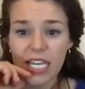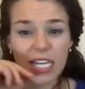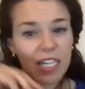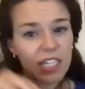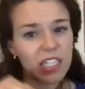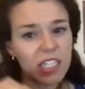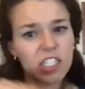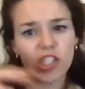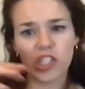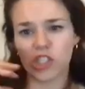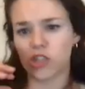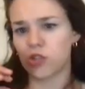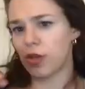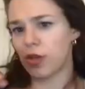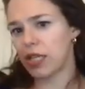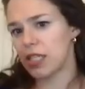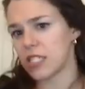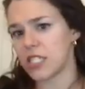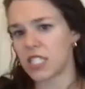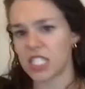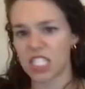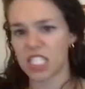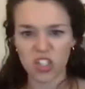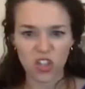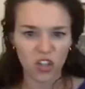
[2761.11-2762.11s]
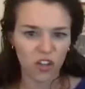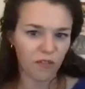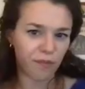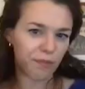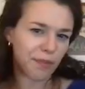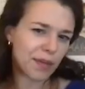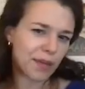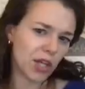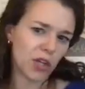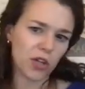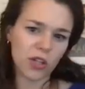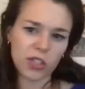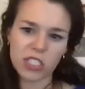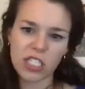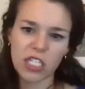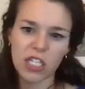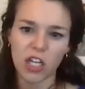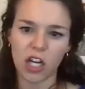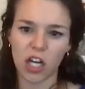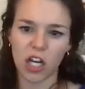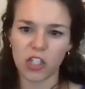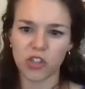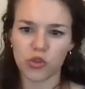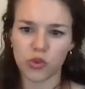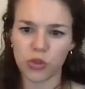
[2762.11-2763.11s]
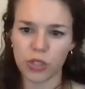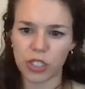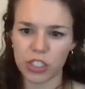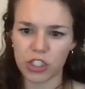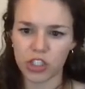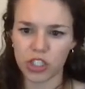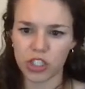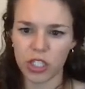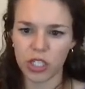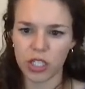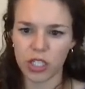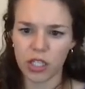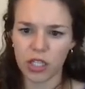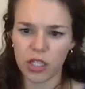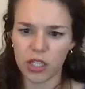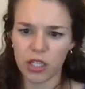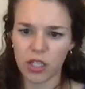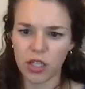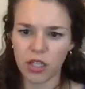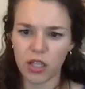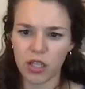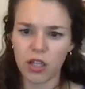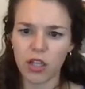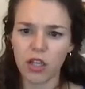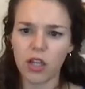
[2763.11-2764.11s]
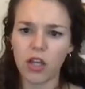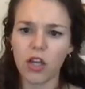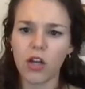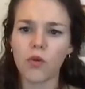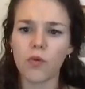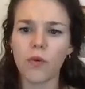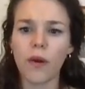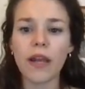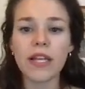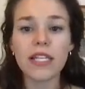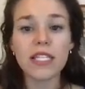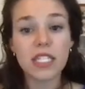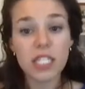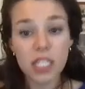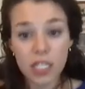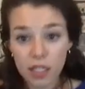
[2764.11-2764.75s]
illustrates this sort of Puritan contradiction, right?